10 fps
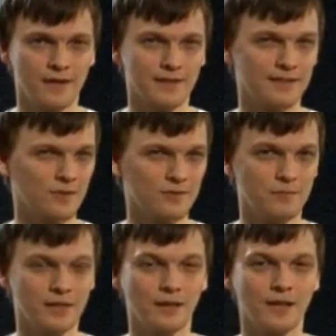Sounds a
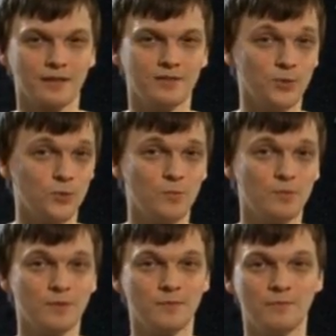bit like
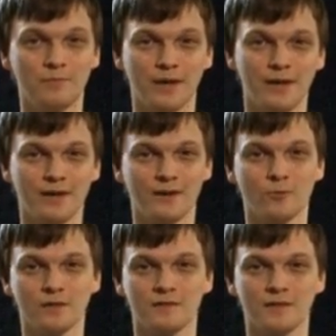Doom, but
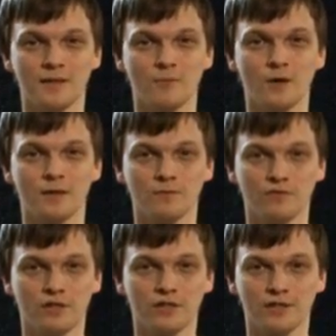we'll see what
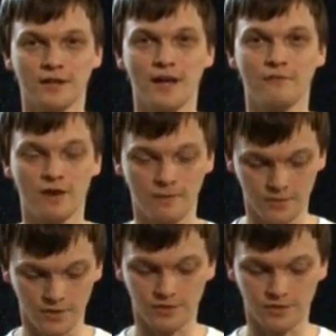Volition have up their